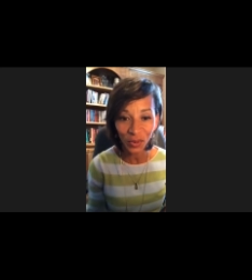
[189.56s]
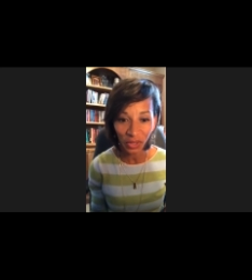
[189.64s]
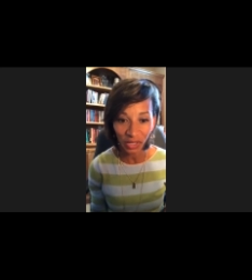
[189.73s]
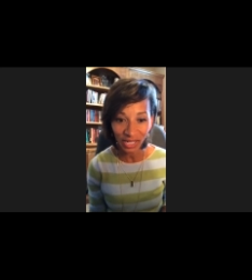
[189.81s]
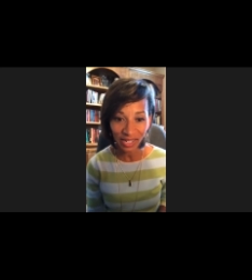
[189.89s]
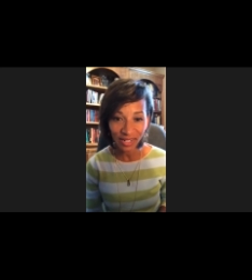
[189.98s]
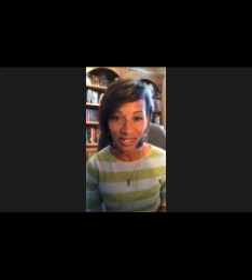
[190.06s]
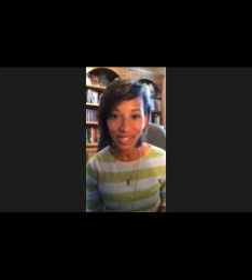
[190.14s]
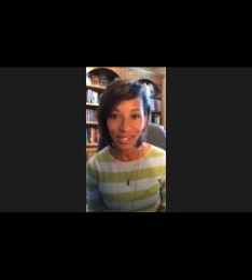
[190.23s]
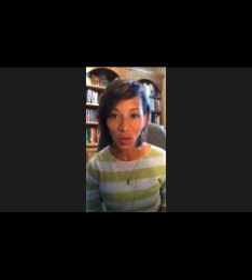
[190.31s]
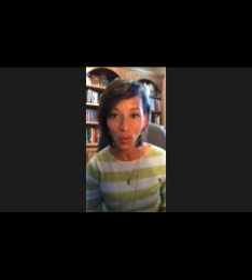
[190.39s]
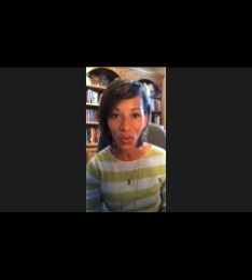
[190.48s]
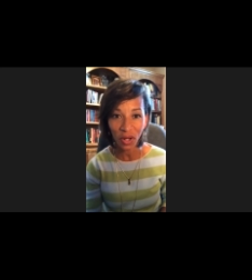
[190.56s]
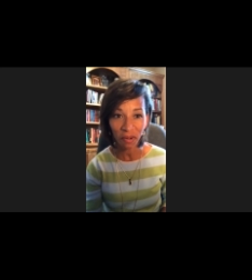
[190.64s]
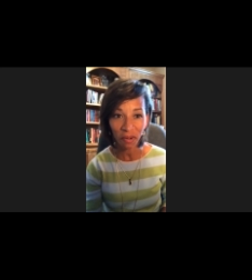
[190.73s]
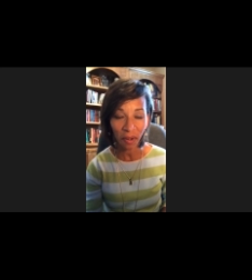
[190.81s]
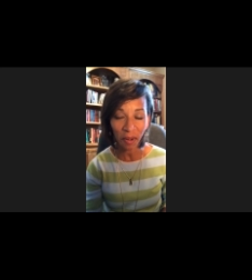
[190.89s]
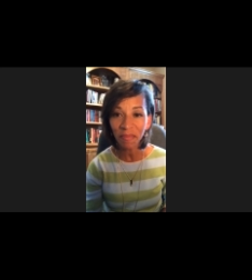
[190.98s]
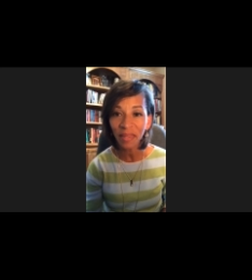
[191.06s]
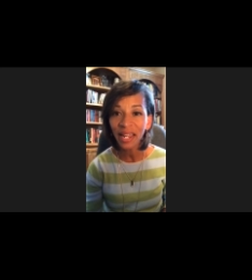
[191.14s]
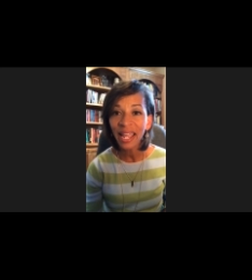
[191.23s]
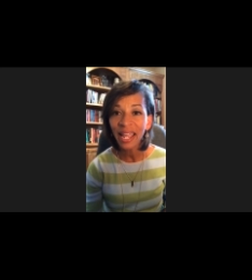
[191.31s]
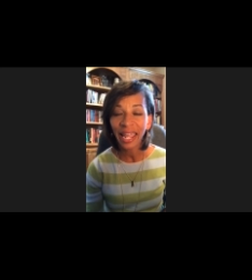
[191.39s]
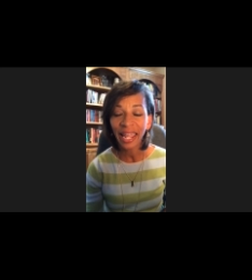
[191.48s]
are here. So welcome.
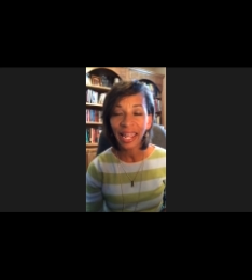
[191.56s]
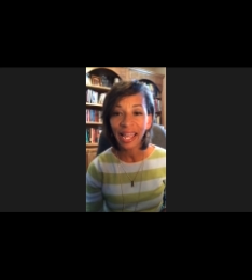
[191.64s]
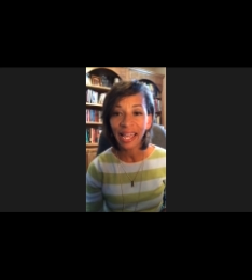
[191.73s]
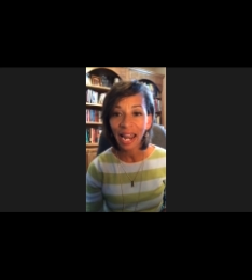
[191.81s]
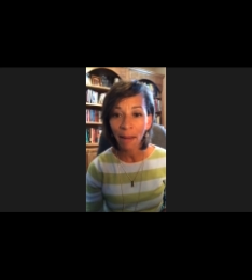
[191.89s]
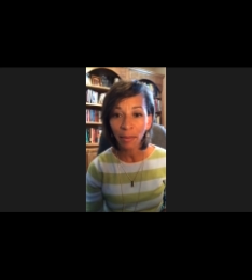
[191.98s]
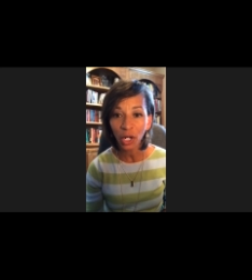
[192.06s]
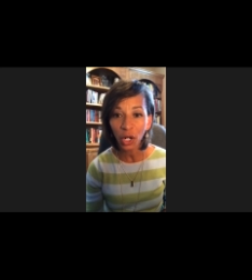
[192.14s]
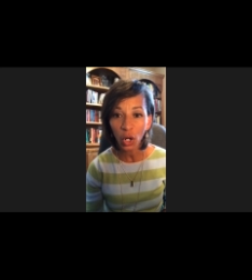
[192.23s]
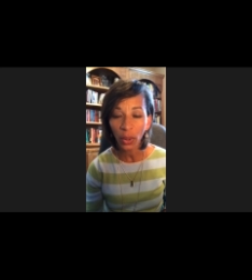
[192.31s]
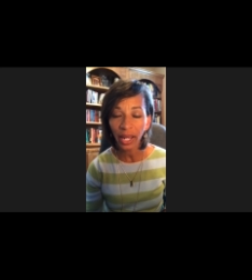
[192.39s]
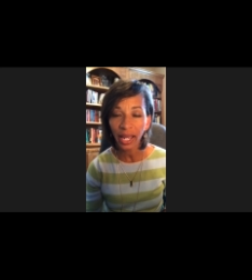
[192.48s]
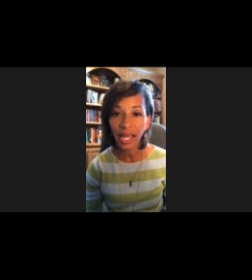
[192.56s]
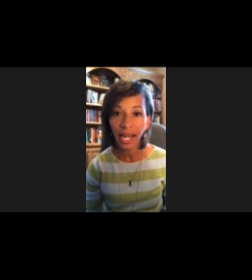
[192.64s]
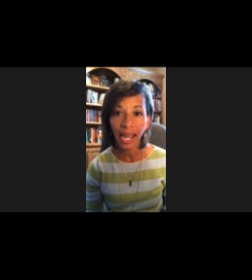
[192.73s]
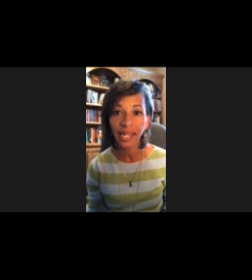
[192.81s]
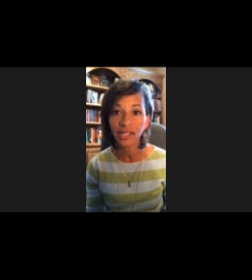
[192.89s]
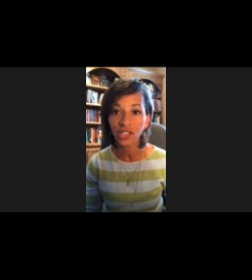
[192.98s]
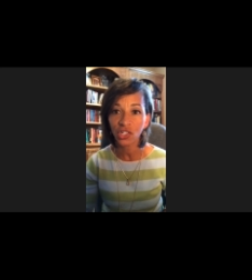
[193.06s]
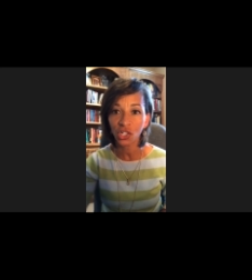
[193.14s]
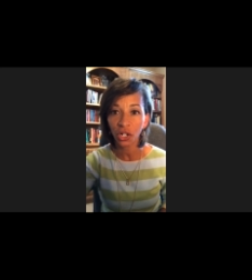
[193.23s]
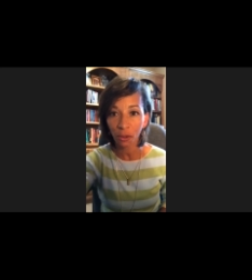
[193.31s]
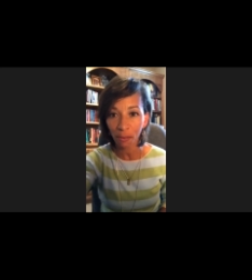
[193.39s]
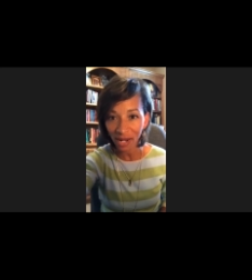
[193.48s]
And I'm gonna go ahead and
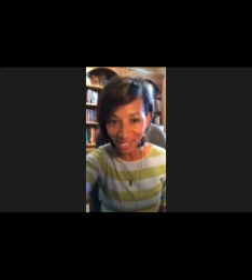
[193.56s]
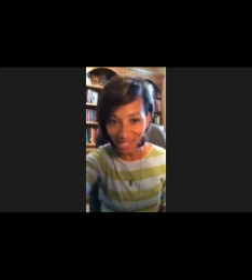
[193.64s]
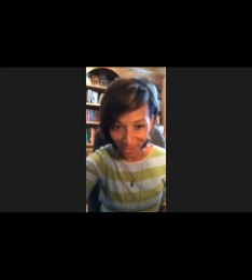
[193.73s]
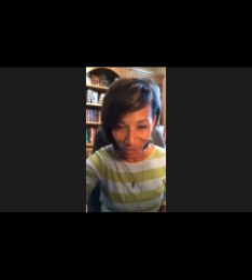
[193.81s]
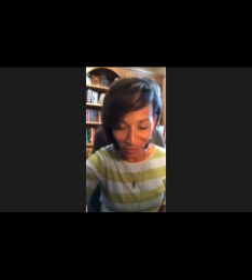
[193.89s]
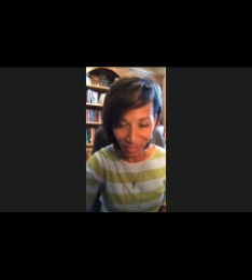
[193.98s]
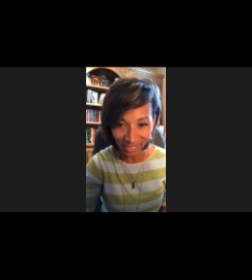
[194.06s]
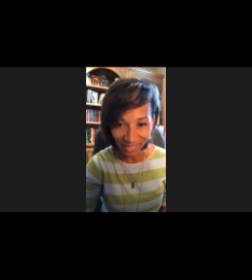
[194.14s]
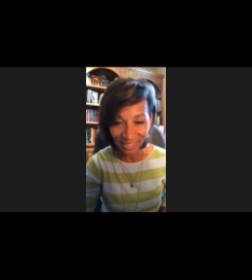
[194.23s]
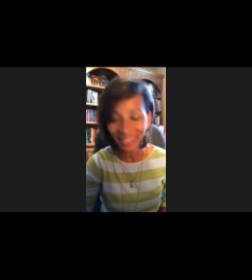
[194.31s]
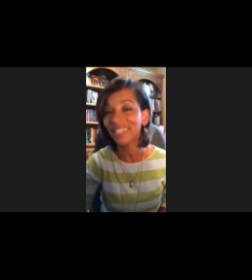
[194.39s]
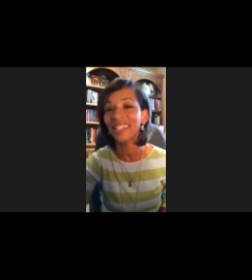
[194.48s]
share my screen